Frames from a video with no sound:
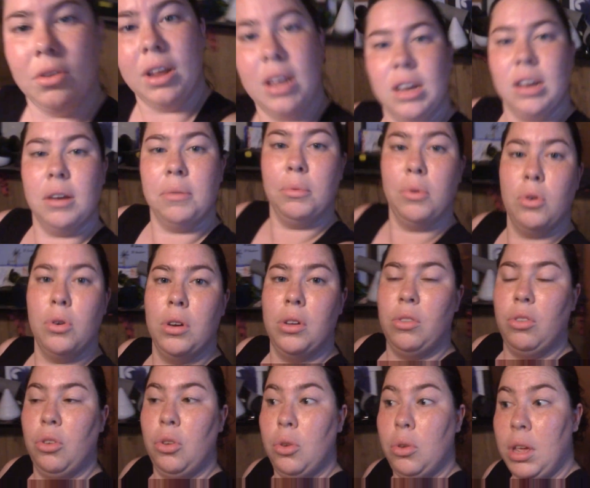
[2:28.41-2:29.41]
now I'm going
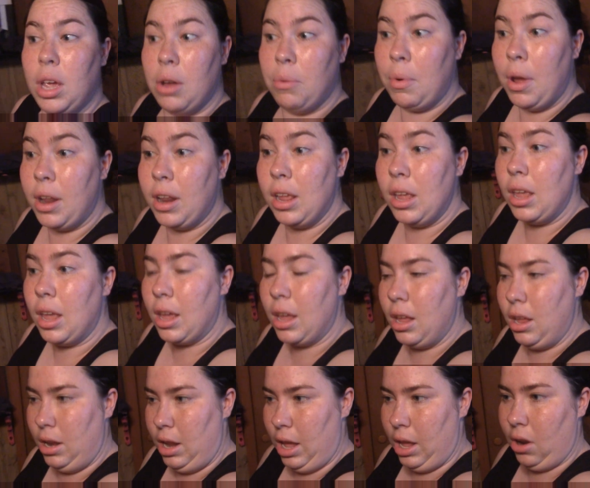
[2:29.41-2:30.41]
to get ready
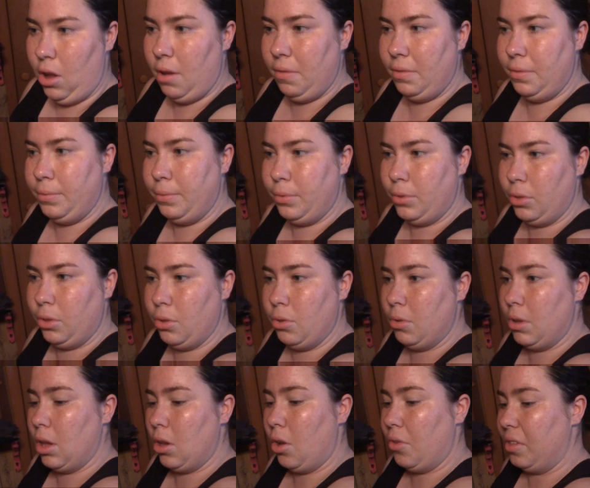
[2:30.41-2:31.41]
and head off to
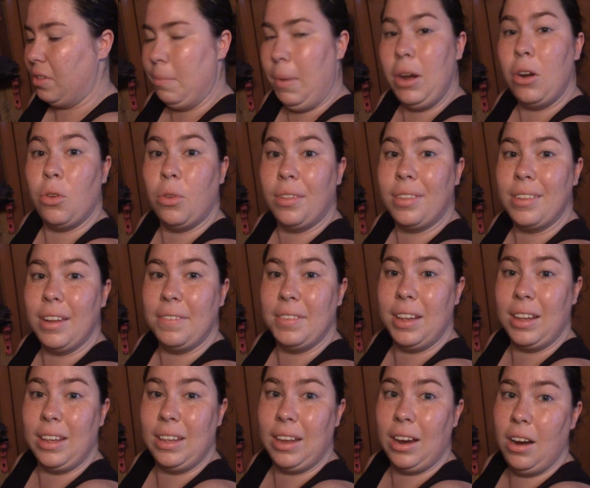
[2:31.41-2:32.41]
get all this medical stuff
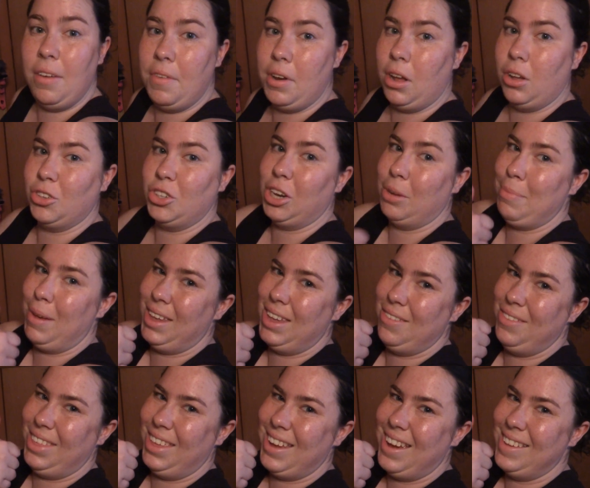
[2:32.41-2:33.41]
taken care of, and I'll check back
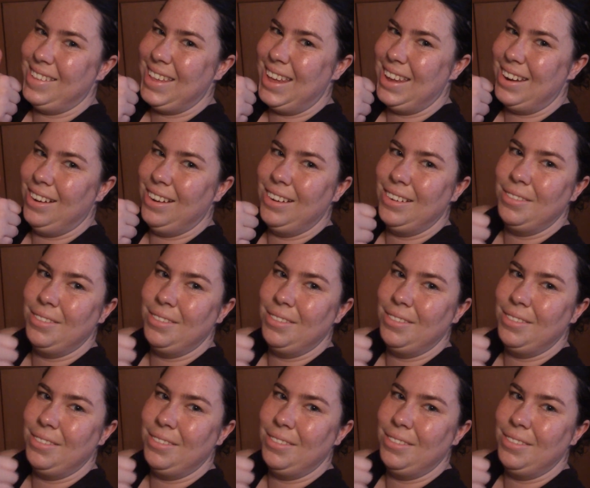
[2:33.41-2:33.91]
in with you guys later.